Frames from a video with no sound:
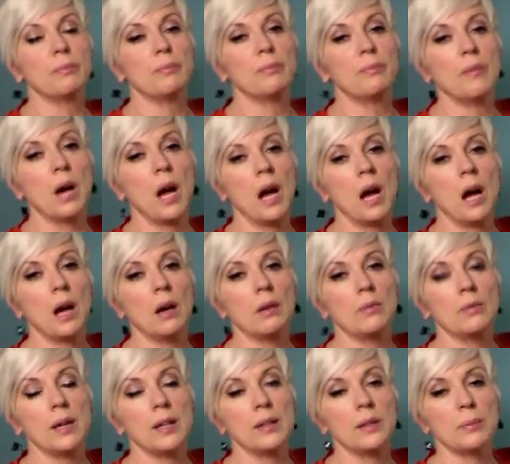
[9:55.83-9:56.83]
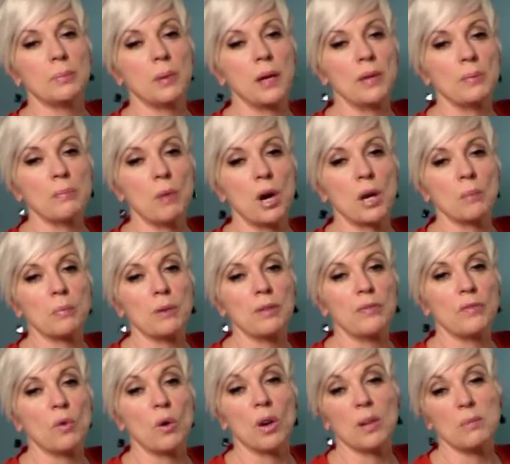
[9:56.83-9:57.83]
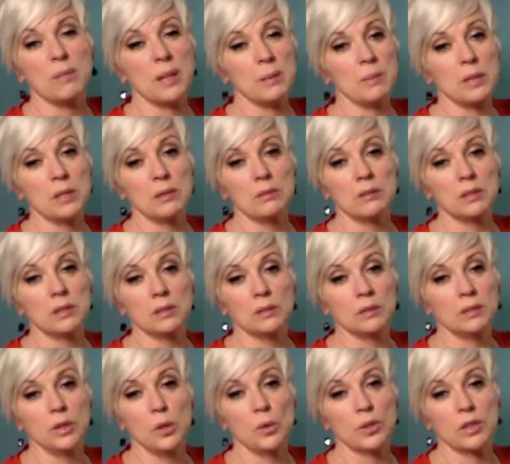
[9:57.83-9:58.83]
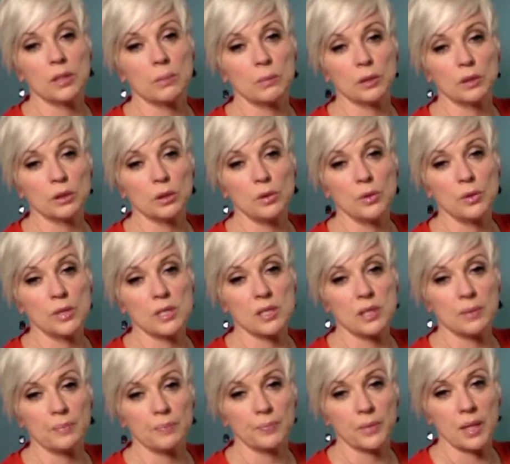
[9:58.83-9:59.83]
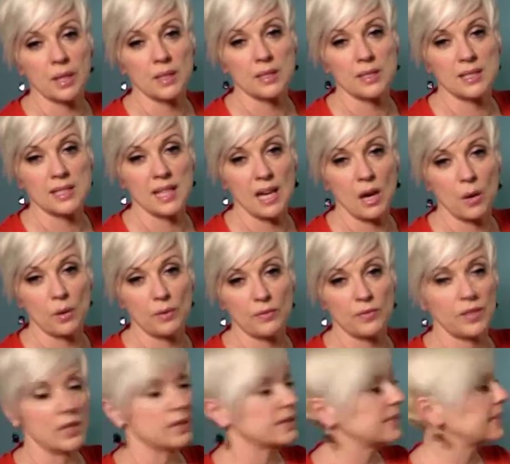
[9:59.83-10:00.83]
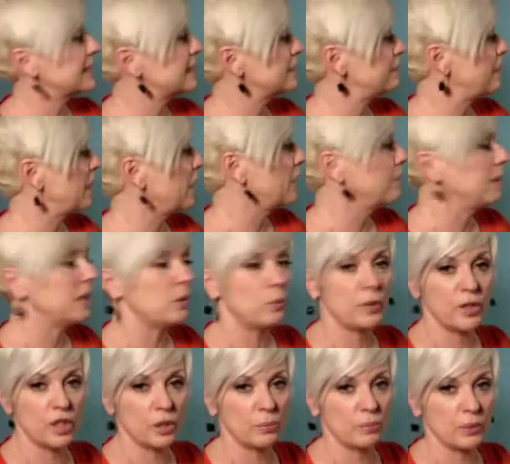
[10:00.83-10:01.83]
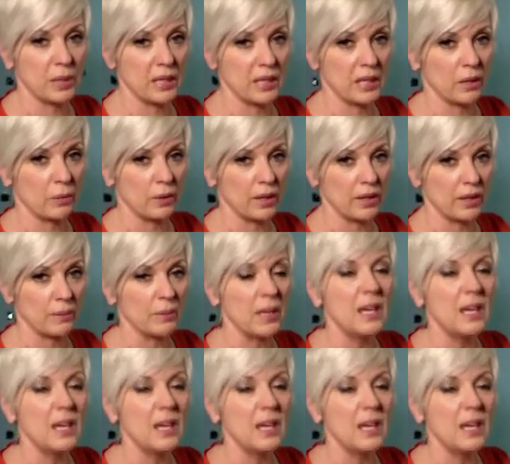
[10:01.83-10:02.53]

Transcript: at the breath mark before and maybe nuke them or lose them and see how it feels. Experiment with your breathing rhythm.